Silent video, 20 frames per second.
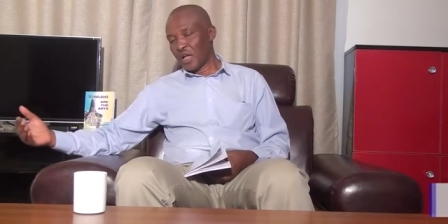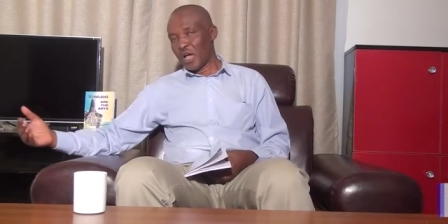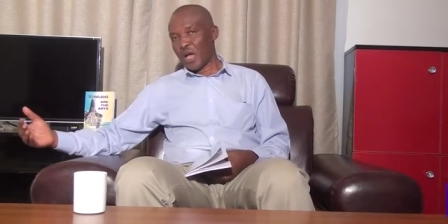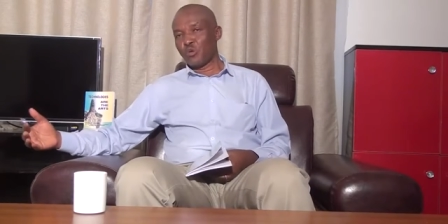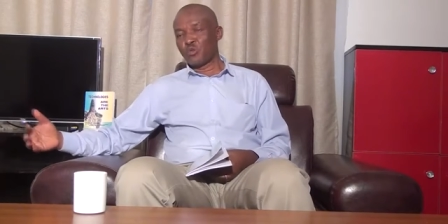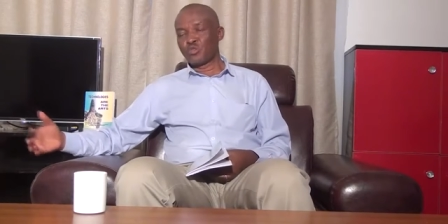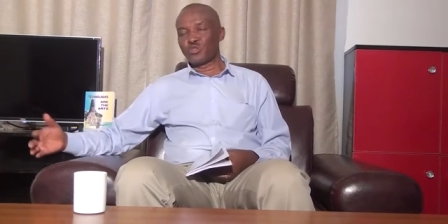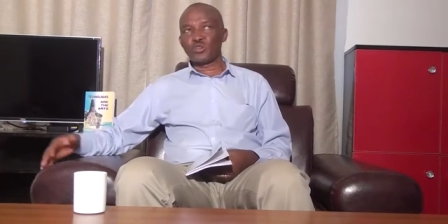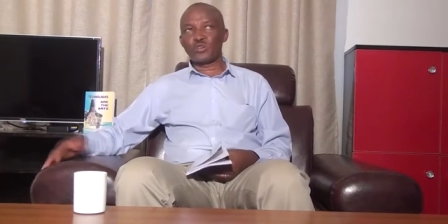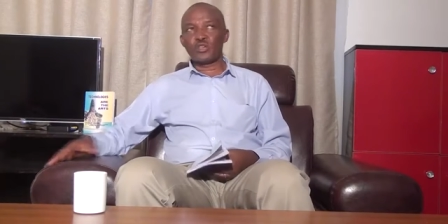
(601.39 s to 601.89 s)
I
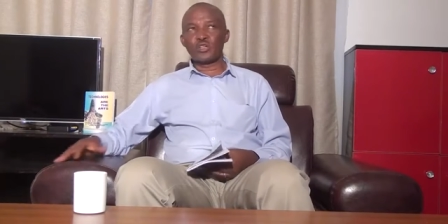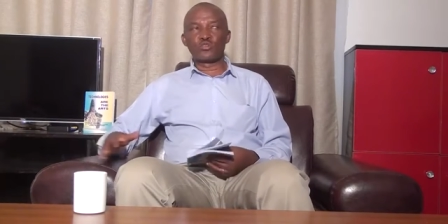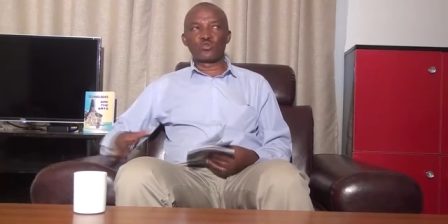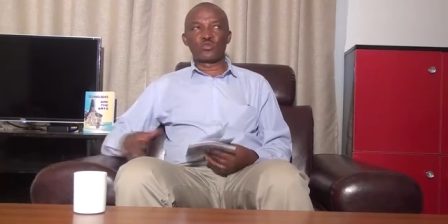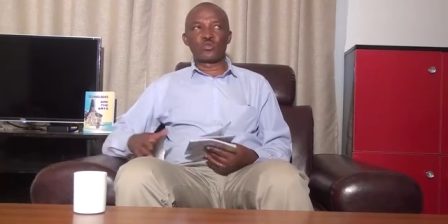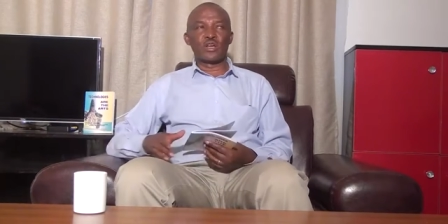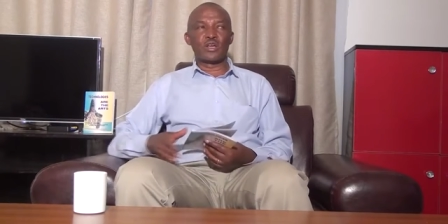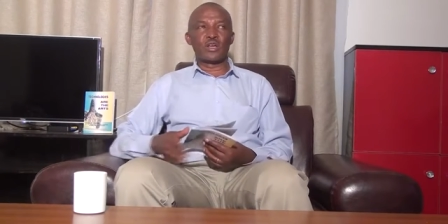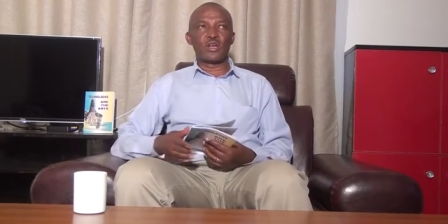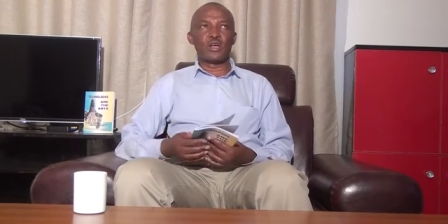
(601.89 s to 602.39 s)
was talking
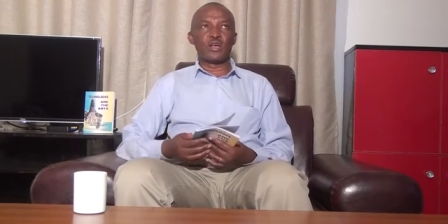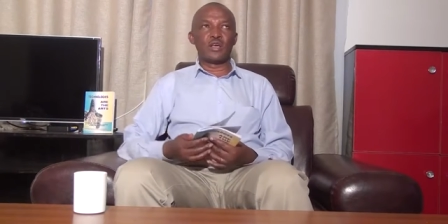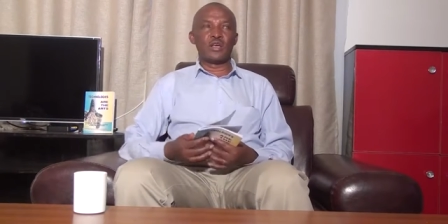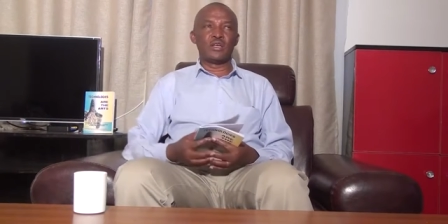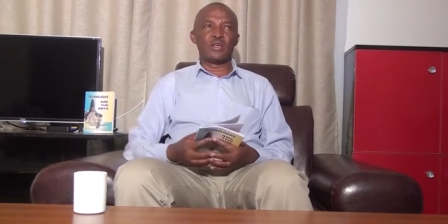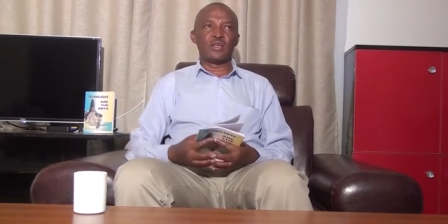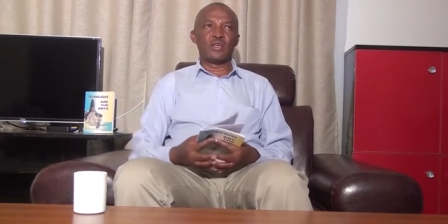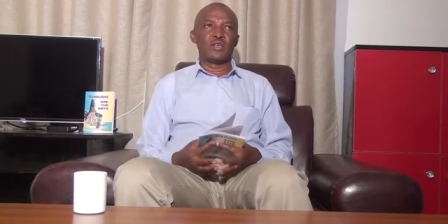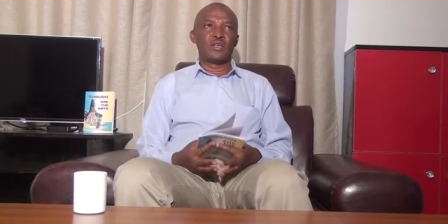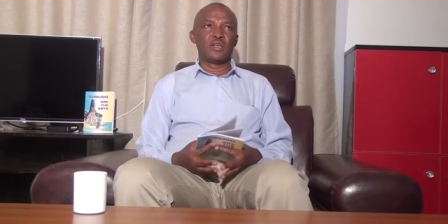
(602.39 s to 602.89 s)
to
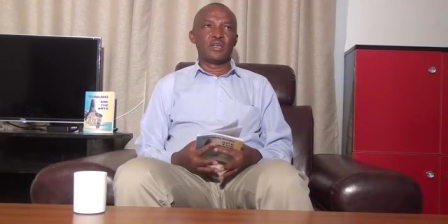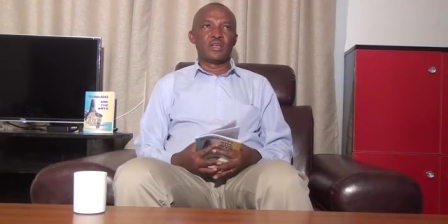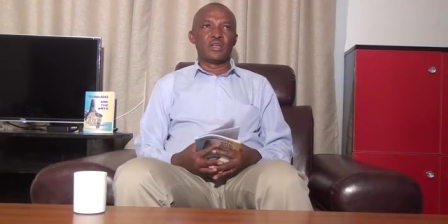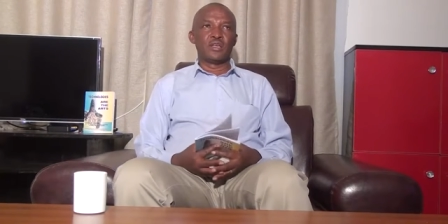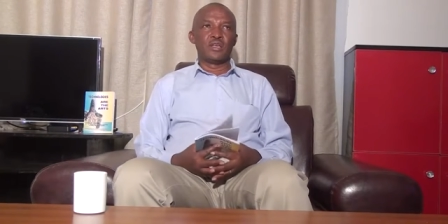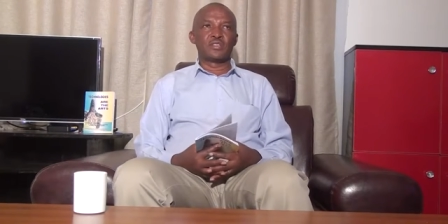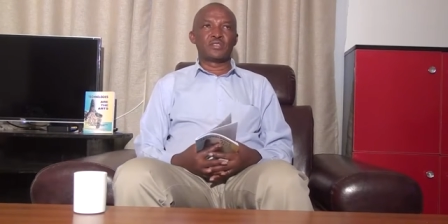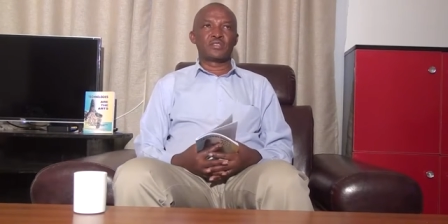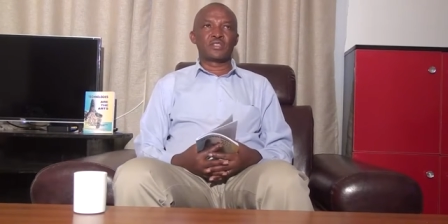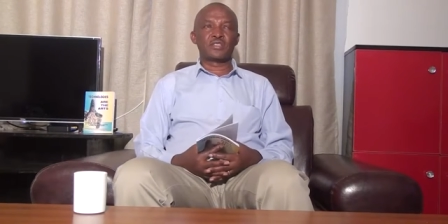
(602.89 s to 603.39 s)
a,
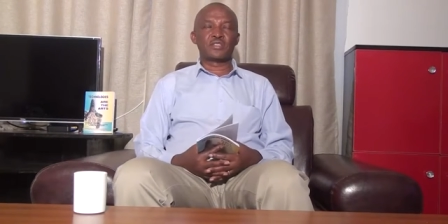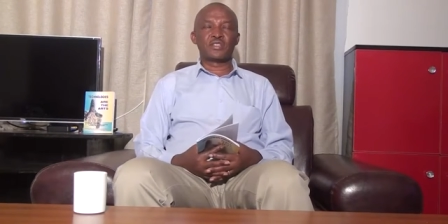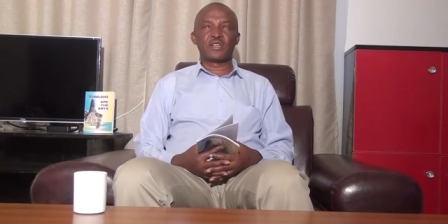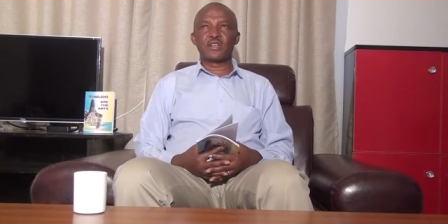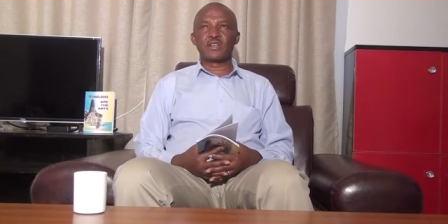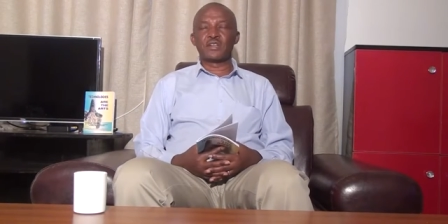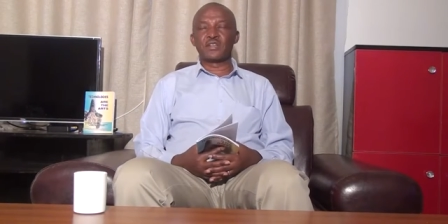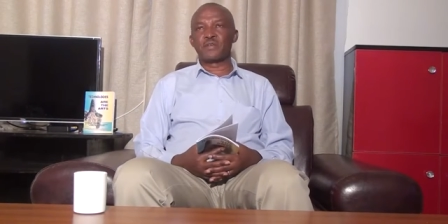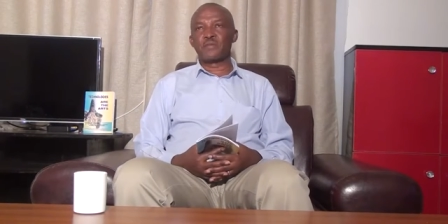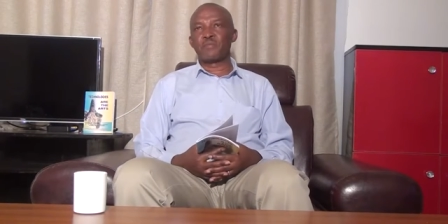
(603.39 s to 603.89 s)
a
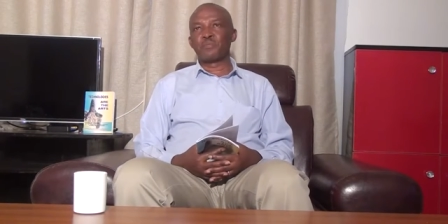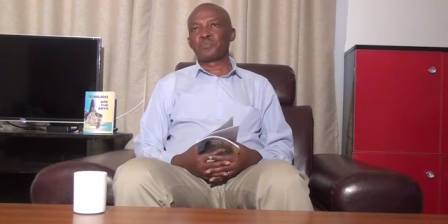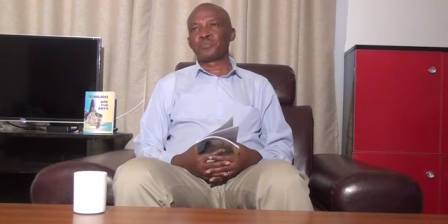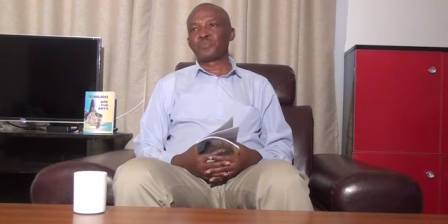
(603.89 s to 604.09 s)
certain